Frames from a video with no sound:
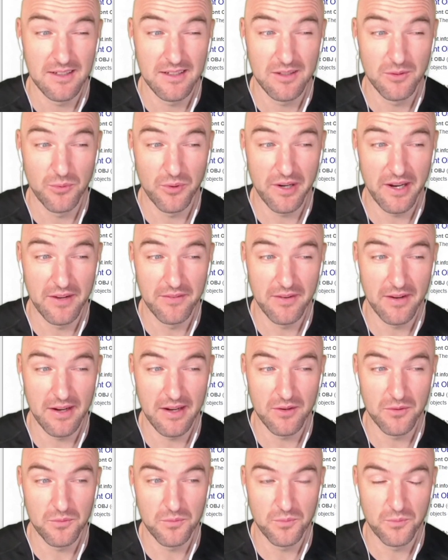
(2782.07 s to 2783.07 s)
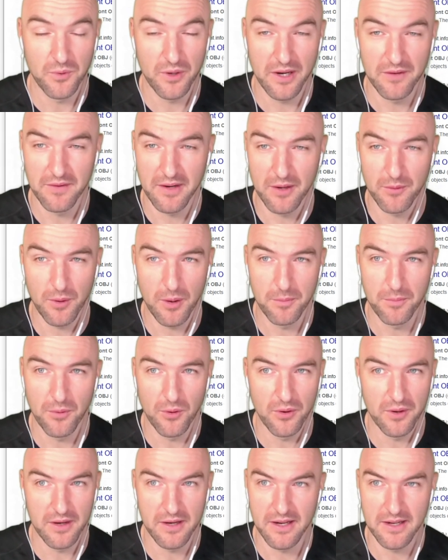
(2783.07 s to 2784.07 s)
whatever they were
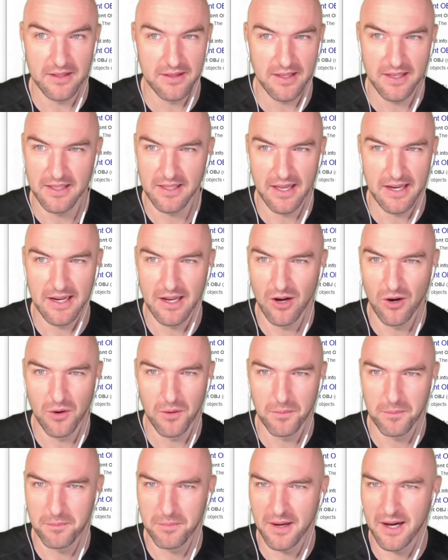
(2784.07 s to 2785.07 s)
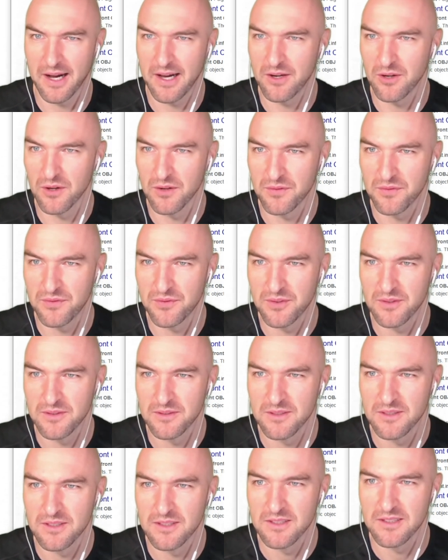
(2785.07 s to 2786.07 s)
bought, and I think they're now part of.
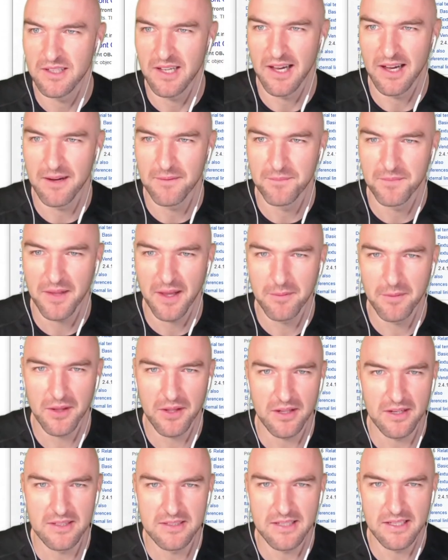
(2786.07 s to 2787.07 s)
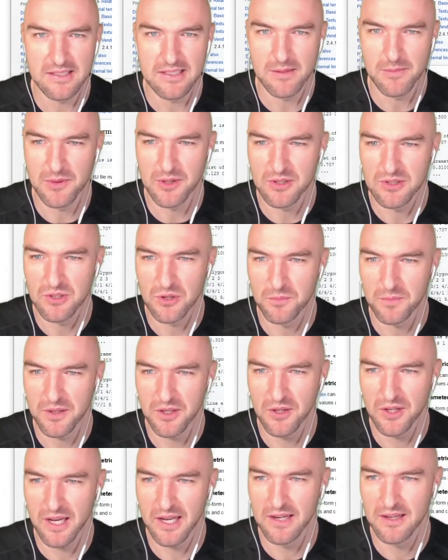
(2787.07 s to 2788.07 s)
I'm not gonna say something stupid.
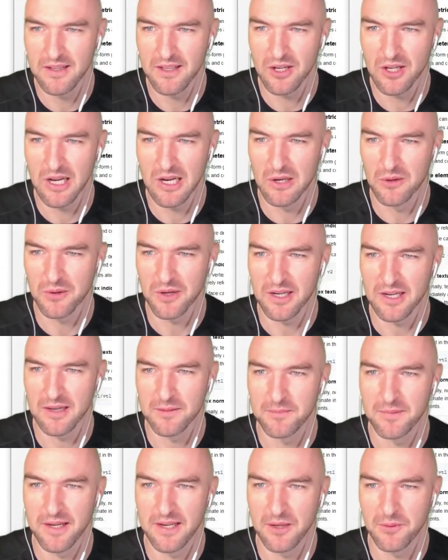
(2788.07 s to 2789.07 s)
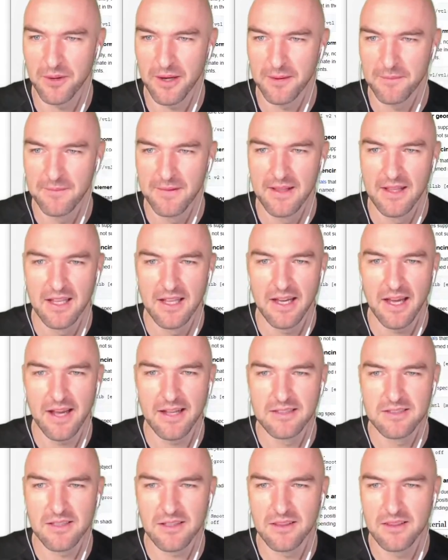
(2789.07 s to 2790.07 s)
You can look it up anyway.
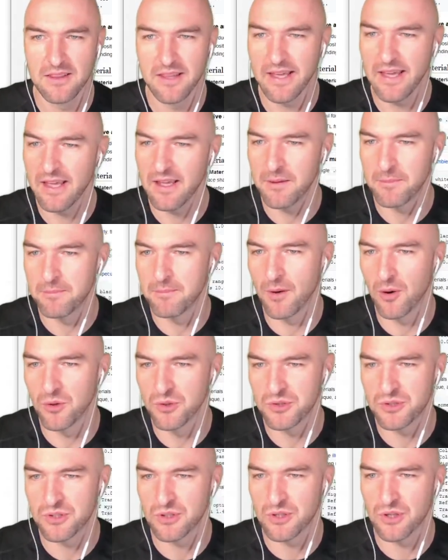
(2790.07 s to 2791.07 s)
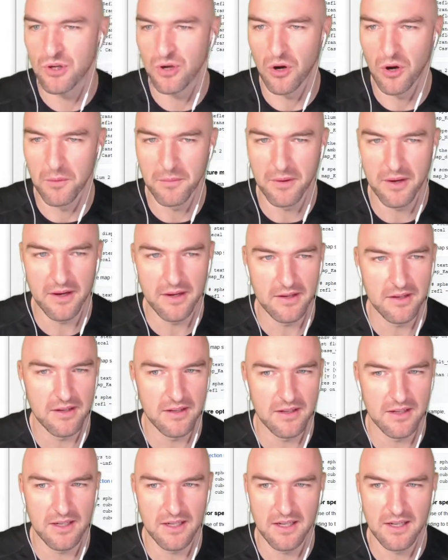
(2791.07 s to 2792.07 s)
It's the most
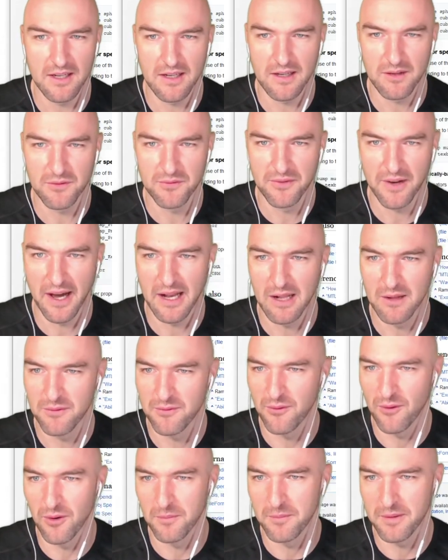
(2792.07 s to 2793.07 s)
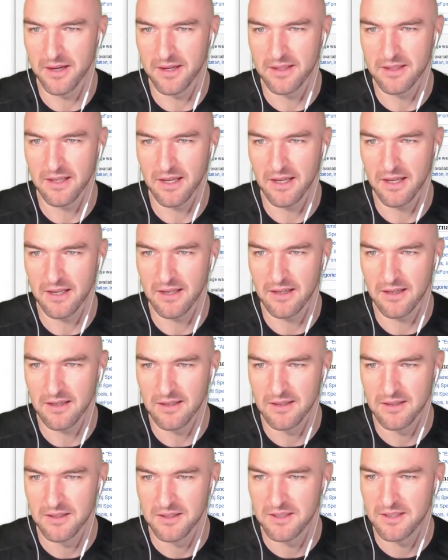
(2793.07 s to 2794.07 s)
common file format in
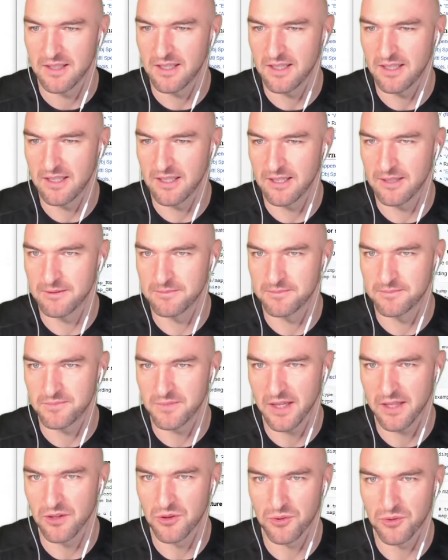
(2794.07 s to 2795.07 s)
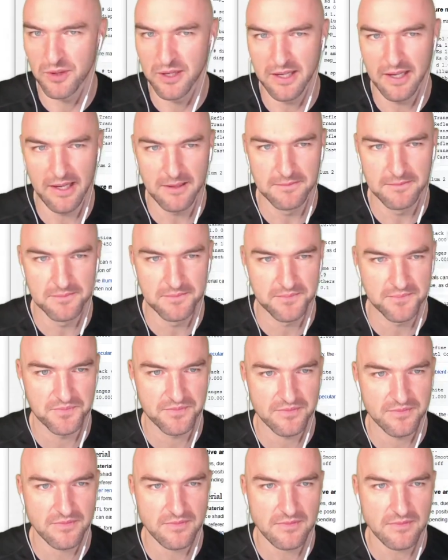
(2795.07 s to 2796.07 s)
3D.
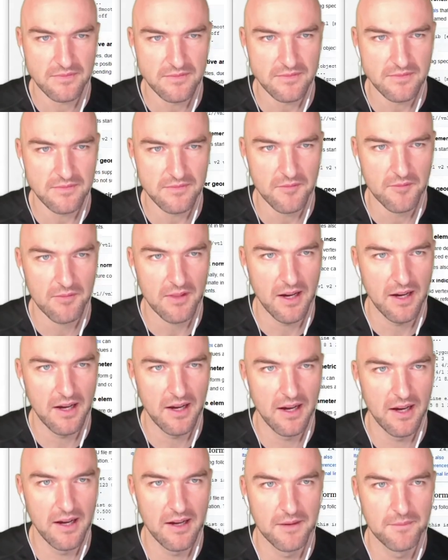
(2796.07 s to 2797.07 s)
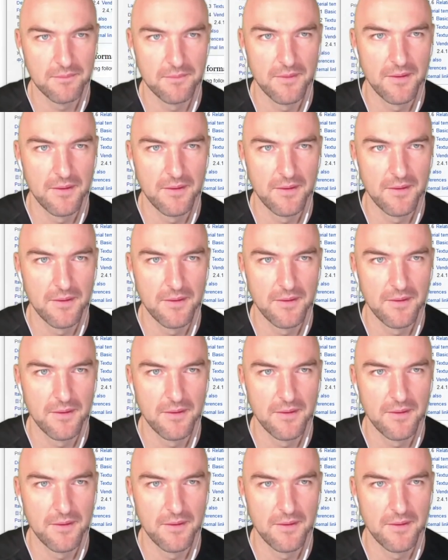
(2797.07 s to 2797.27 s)
No,